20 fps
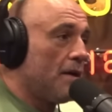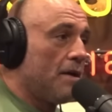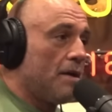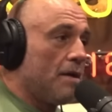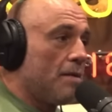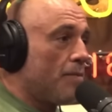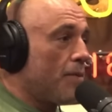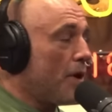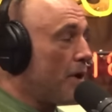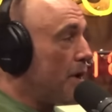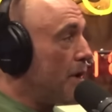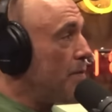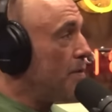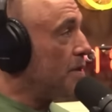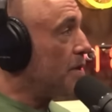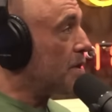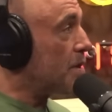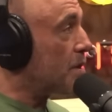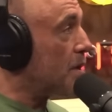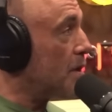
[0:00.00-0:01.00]
Bro, he would
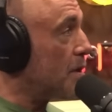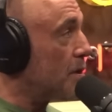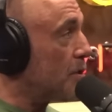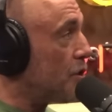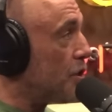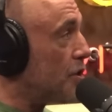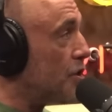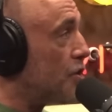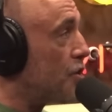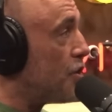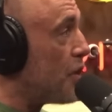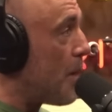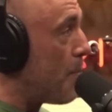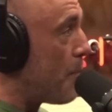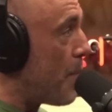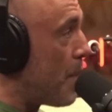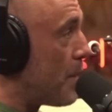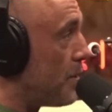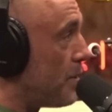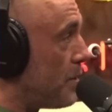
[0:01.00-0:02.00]
just jump
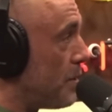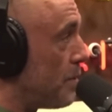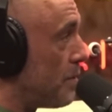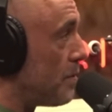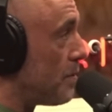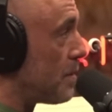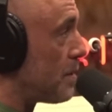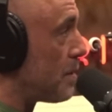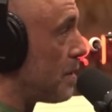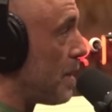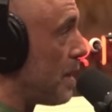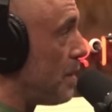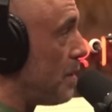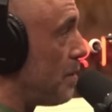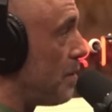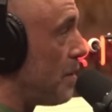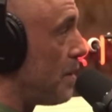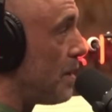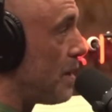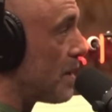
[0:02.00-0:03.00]
on dudes, and
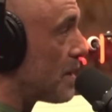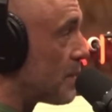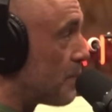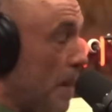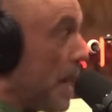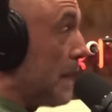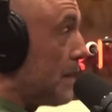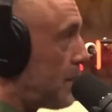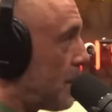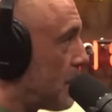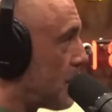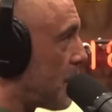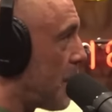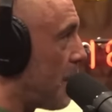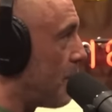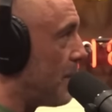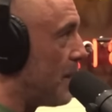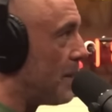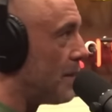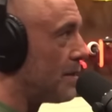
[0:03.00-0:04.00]
you didn't expect it
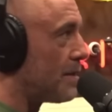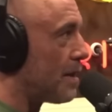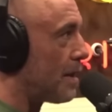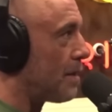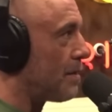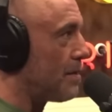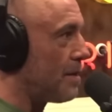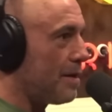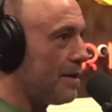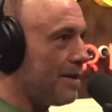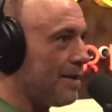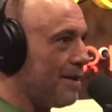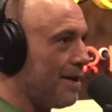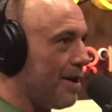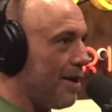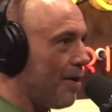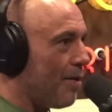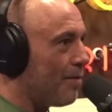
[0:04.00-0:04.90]
coming. It's like, you know.